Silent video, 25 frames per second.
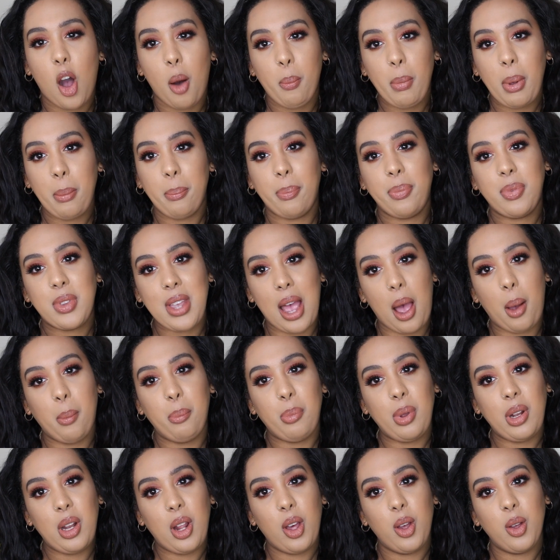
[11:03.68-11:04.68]
Comment
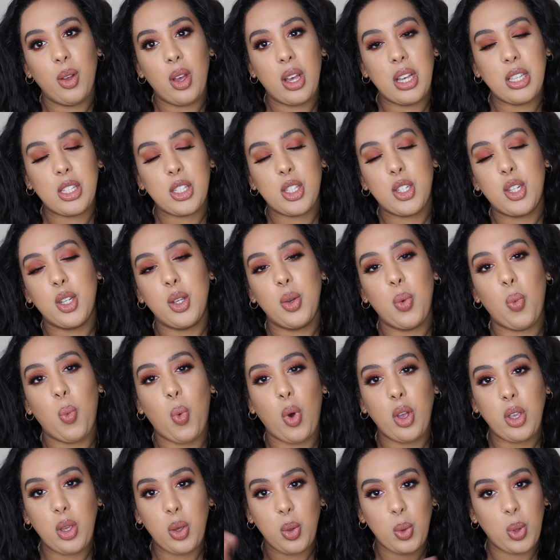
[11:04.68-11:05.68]
down below as to
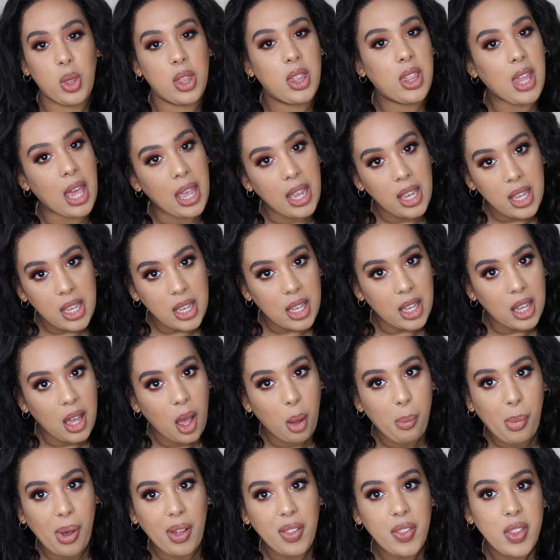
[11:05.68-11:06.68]
what you think
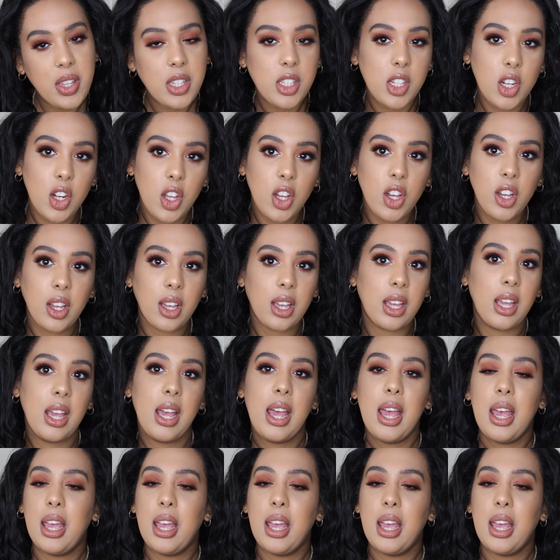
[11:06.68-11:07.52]
about this look.